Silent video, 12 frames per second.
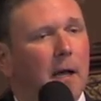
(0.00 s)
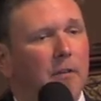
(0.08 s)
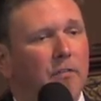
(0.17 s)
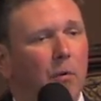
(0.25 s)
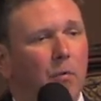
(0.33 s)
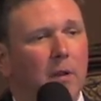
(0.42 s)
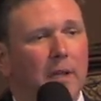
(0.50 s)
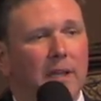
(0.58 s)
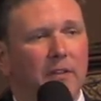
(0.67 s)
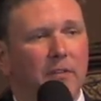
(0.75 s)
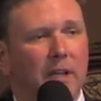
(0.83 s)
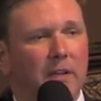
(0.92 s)
So really,
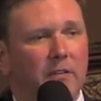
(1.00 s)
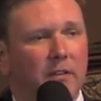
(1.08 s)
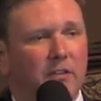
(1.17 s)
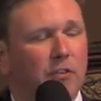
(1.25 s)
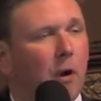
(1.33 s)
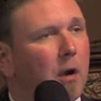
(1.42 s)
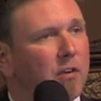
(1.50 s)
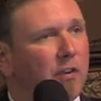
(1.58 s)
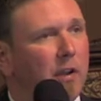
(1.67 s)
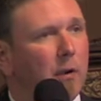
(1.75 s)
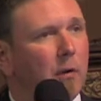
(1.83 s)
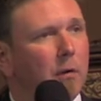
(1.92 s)
it starts
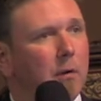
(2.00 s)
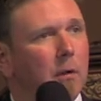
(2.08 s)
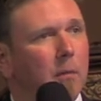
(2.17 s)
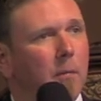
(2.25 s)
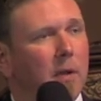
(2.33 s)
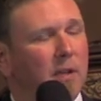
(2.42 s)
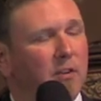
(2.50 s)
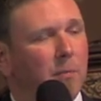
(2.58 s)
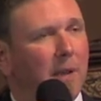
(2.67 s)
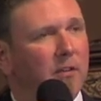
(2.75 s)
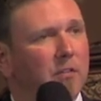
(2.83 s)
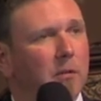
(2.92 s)
here, but it
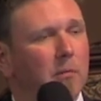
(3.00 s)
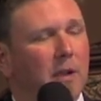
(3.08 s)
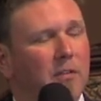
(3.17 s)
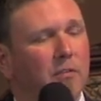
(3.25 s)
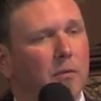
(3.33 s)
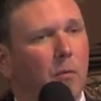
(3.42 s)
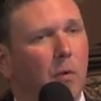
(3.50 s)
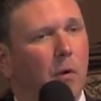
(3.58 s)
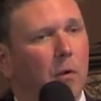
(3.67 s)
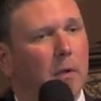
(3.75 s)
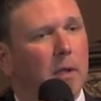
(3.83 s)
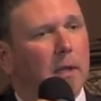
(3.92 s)
expands to the rest of the
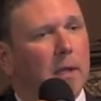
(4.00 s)
world.